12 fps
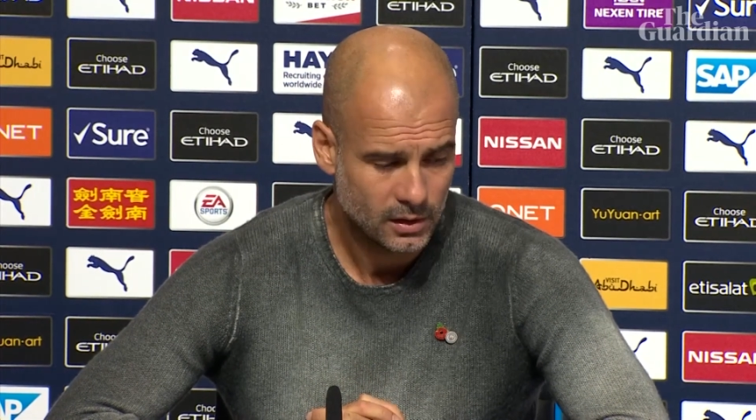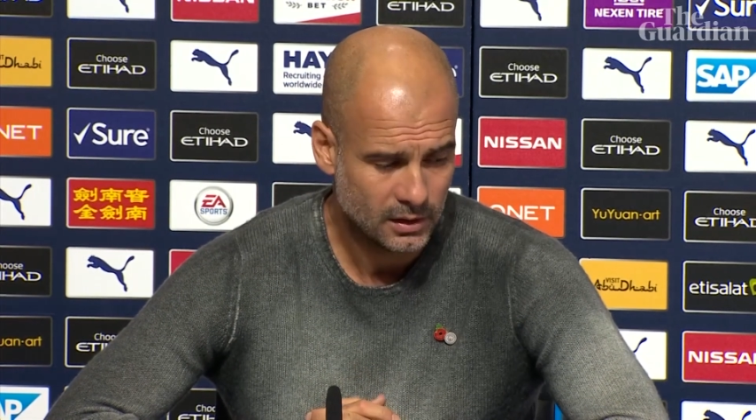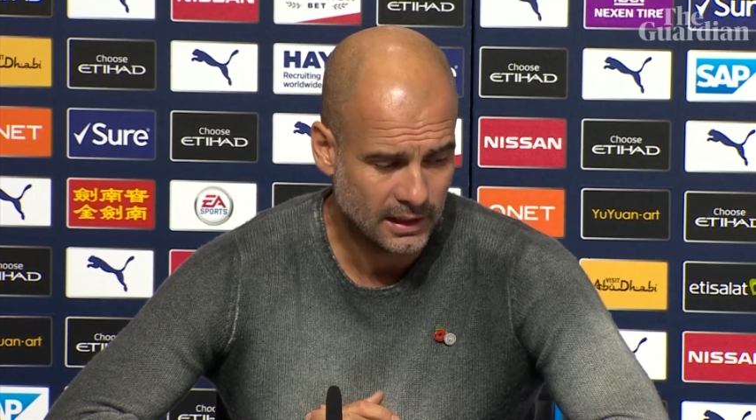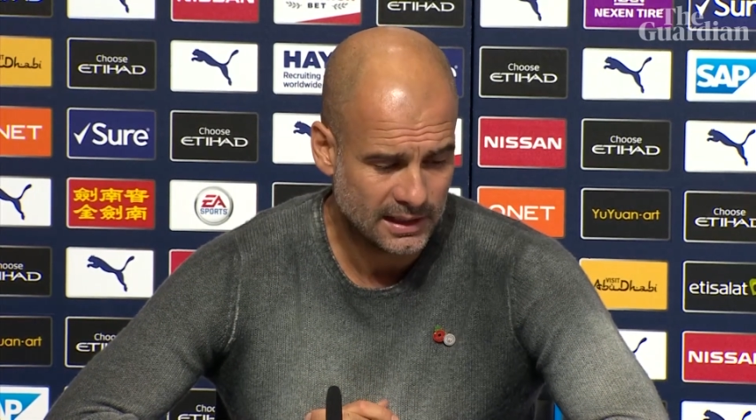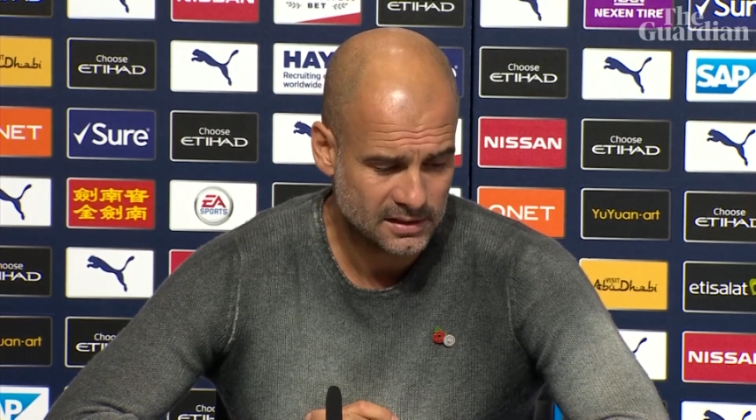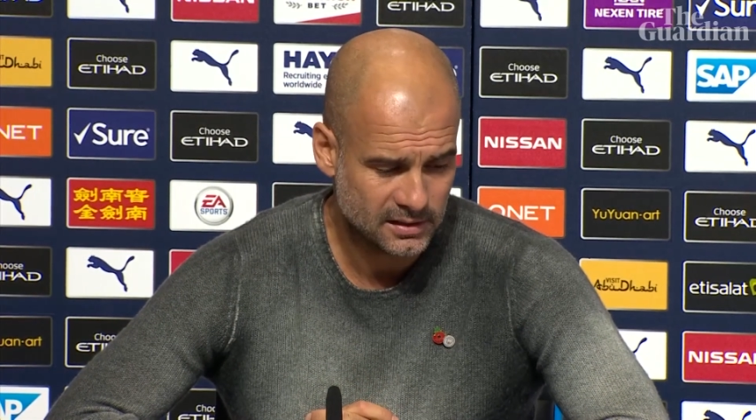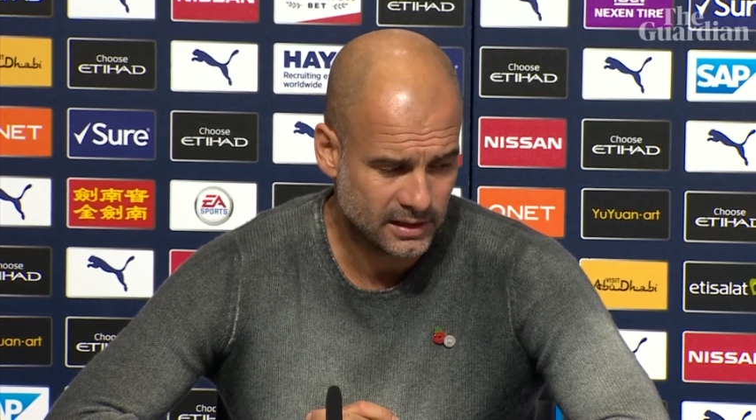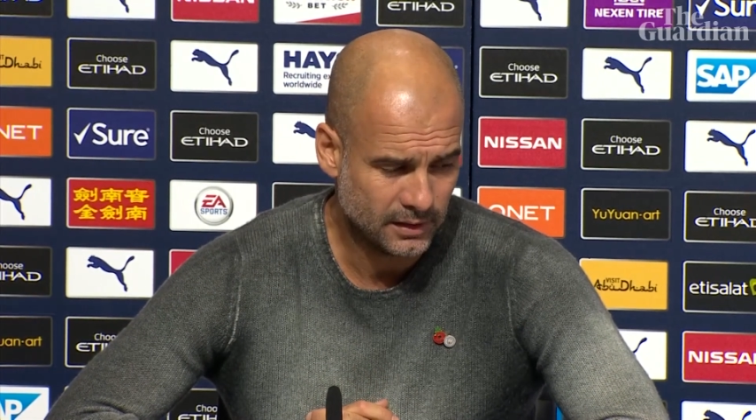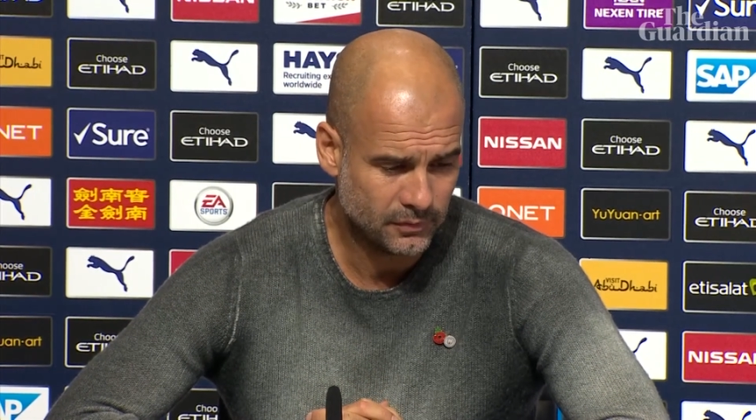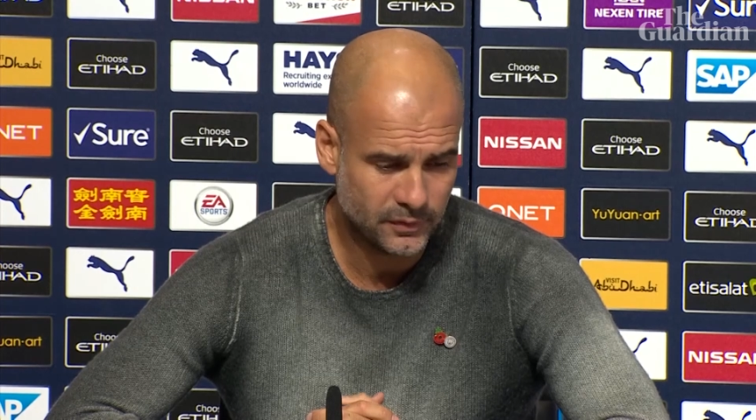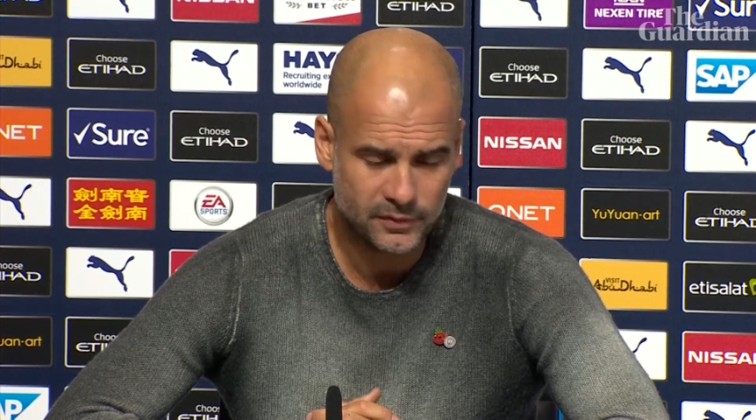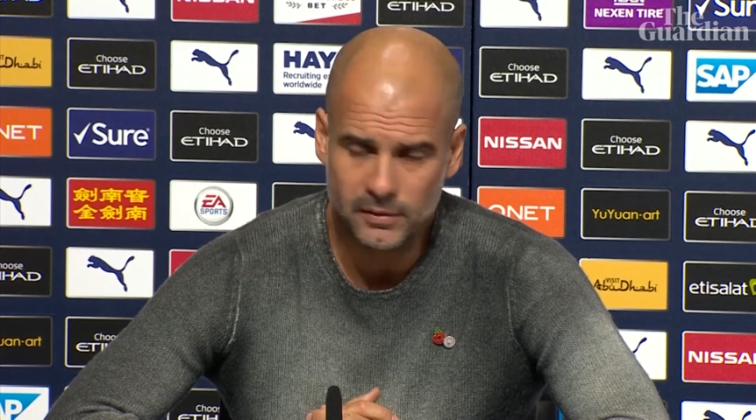The last
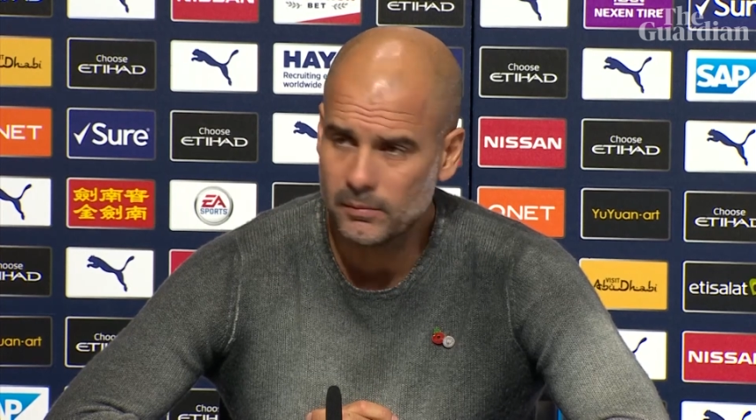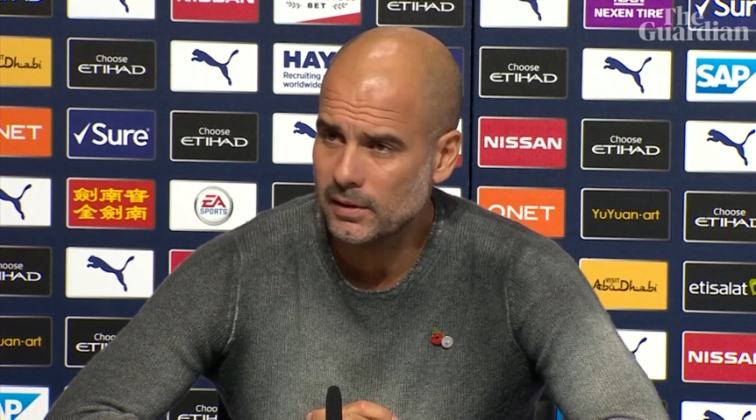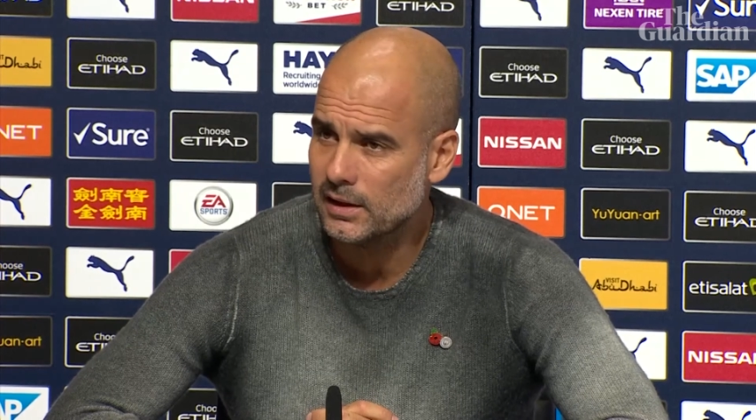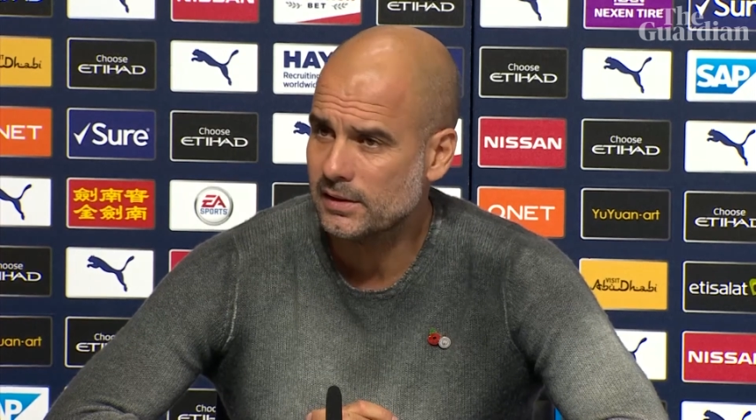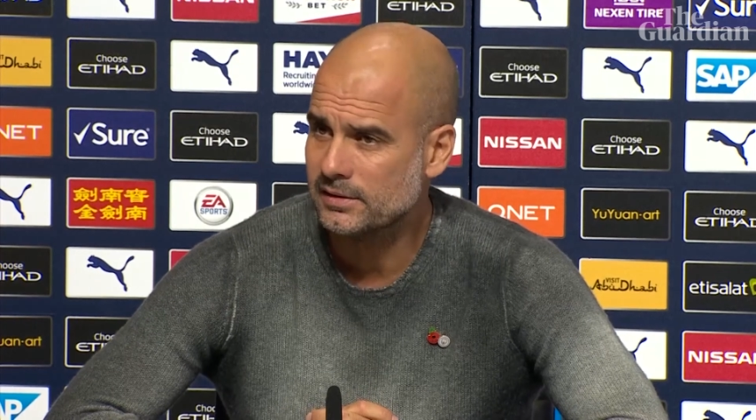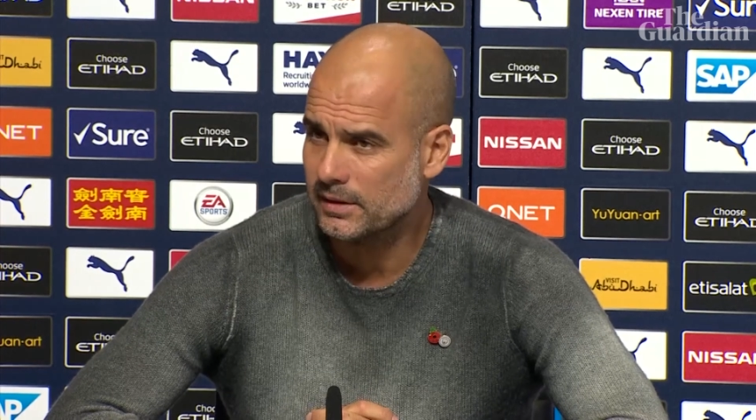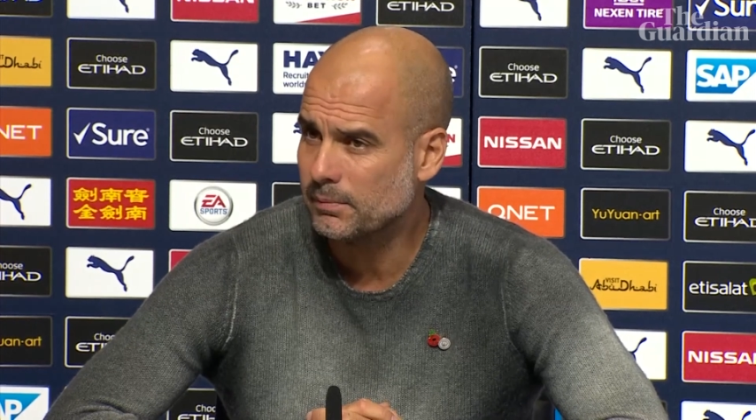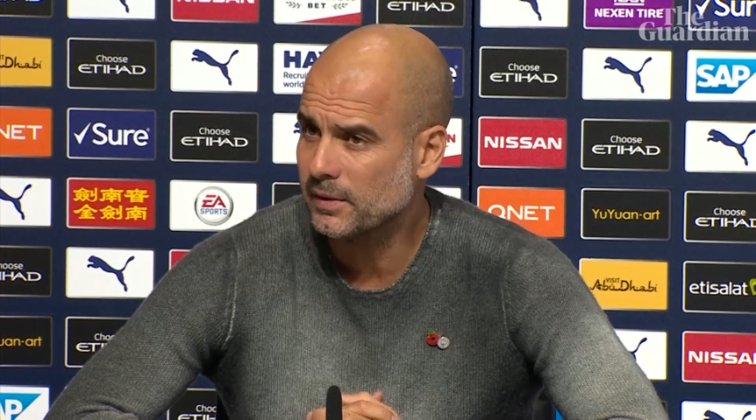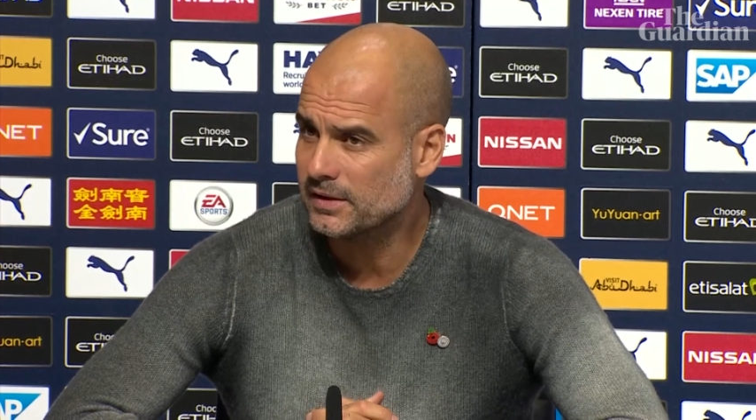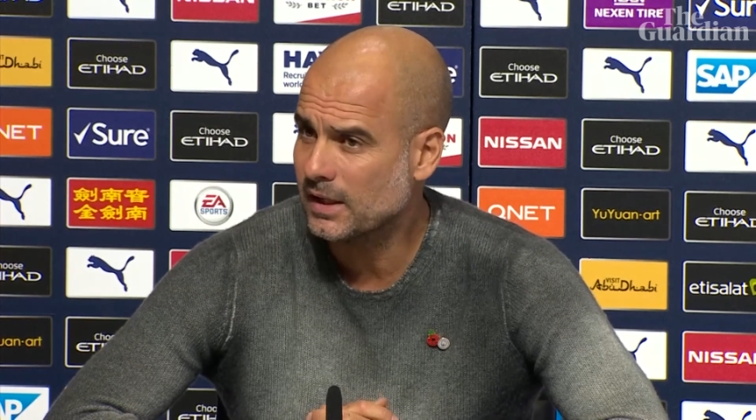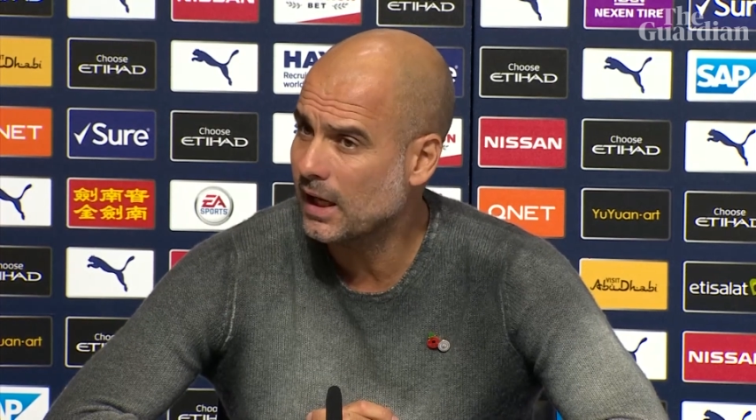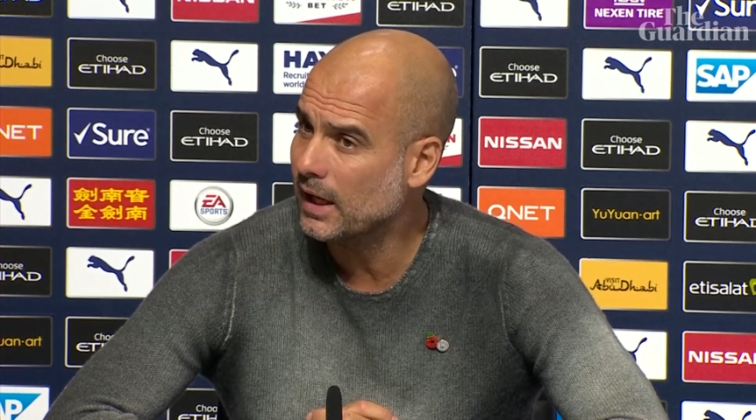10-15 minutes they
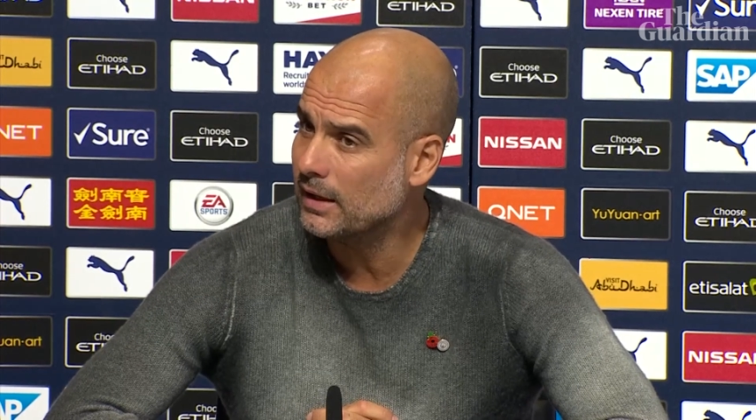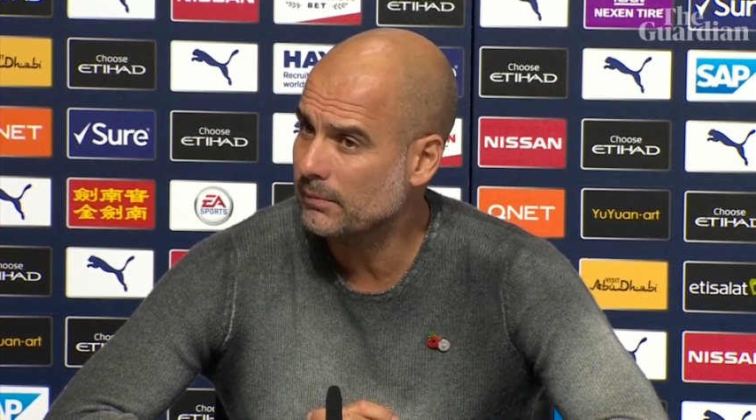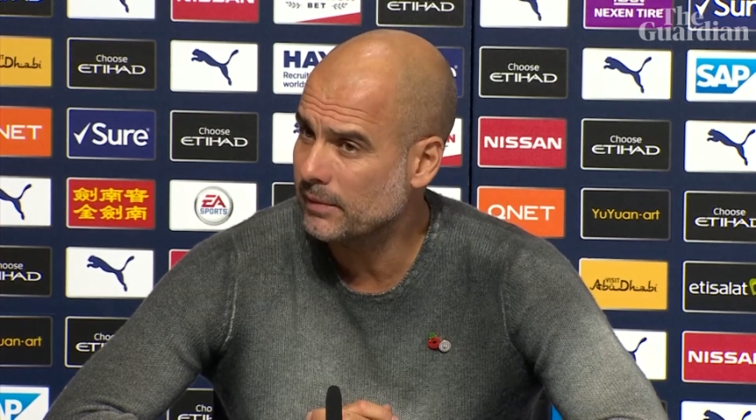press high,